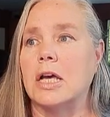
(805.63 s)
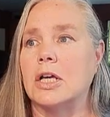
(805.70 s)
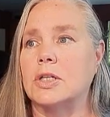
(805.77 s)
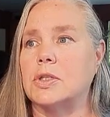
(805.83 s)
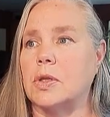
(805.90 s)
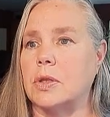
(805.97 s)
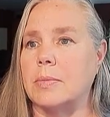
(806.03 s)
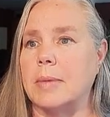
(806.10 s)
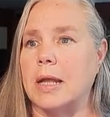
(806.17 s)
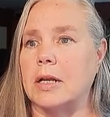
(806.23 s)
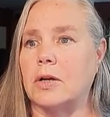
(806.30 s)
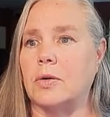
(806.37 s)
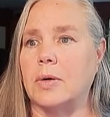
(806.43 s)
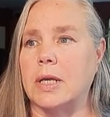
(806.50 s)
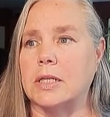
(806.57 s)
So the
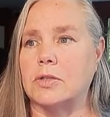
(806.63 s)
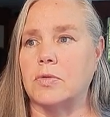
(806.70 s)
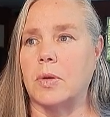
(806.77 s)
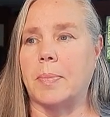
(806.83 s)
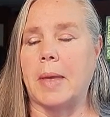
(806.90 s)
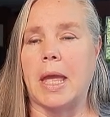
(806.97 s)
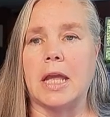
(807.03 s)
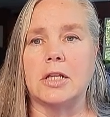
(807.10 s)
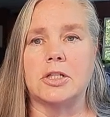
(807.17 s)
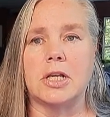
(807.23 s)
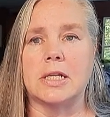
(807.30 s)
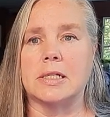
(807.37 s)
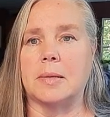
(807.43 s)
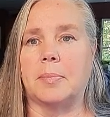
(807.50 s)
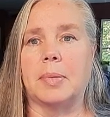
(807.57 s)
medical history page
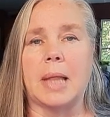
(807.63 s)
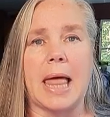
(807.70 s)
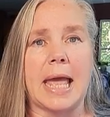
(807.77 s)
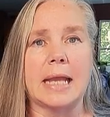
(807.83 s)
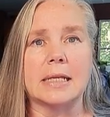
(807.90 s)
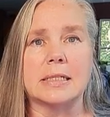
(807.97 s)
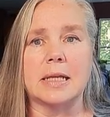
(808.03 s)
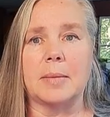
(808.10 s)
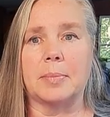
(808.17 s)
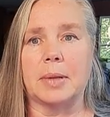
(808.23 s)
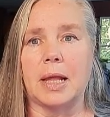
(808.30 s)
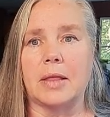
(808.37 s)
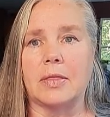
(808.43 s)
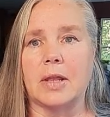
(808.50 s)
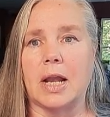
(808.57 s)
is a blank
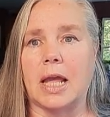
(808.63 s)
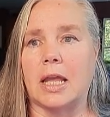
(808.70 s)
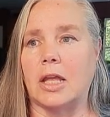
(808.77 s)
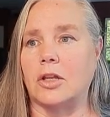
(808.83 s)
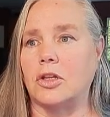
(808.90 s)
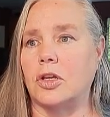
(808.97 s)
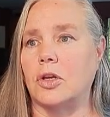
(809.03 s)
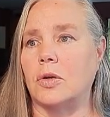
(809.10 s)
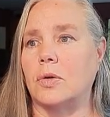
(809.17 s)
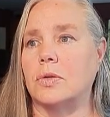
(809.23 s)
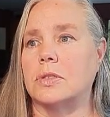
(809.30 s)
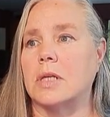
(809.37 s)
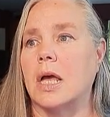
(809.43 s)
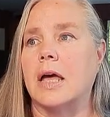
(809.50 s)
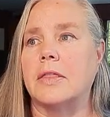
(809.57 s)
template that I can
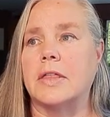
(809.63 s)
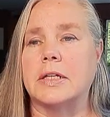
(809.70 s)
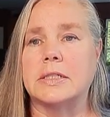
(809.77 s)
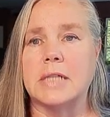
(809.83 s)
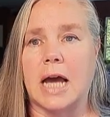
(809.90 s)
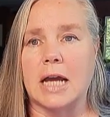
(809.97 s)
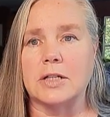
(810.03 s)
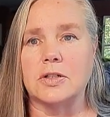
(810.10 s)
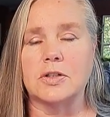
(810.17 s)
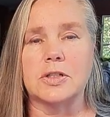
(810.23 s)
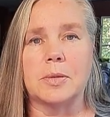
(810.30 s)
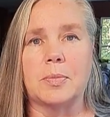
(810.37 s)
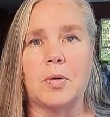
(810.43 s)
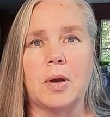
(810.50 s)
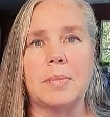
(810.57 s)
use. The doctor's
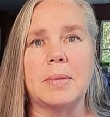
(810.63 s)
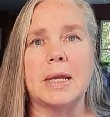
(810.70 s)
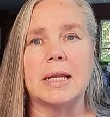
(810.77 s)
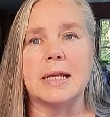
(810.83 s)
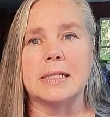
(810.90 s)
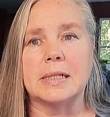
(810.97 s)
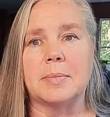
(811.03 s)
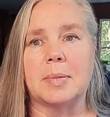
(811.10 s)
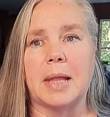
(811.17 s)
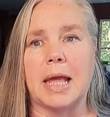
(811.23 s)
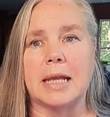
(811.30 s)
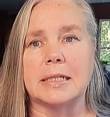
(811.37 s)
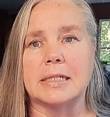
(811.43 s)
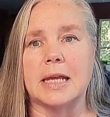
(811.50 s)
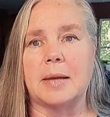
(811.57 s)
appointment is a
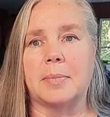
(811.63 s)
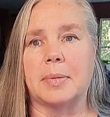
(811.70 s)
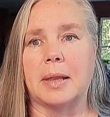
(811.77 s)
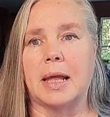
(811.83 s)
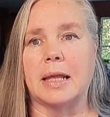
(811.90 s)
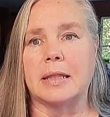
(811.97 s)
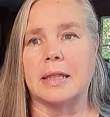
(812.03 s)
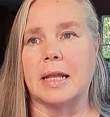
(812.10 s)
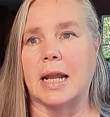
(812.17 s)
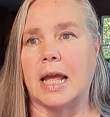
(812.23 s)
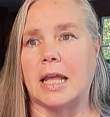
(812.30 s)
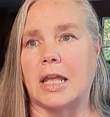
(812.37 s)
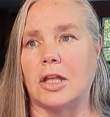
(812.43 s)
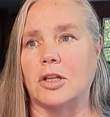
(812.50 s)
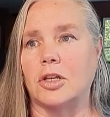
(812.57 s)
blank template that I
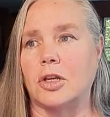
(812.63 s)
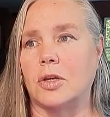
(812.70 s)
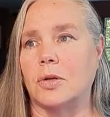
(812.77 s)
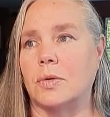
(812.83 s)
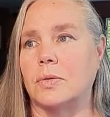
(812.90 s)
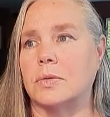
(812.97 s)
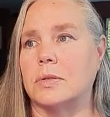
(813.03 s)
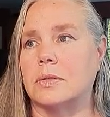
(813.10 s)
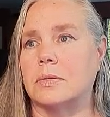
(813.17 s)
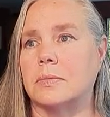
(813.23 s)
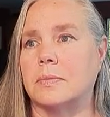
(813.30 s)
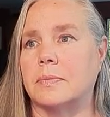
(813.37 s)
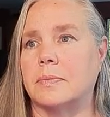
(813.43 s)
can use.